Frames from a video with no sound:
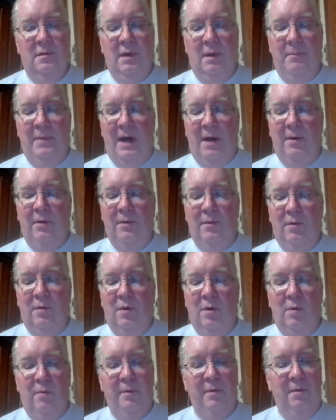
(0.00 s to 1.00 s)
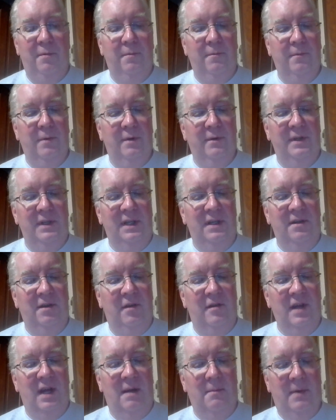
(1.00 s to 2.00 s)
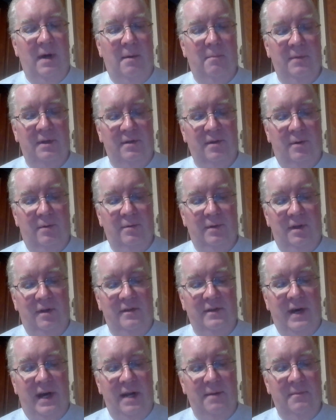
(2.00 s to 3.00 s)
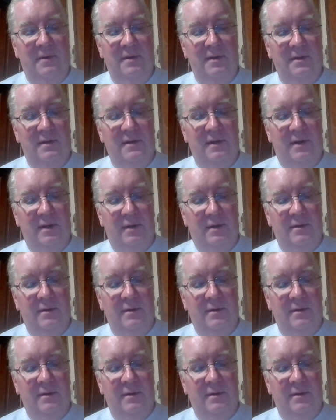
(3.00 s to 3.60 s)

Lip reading: about all we really need to say about Matoli's Diamond.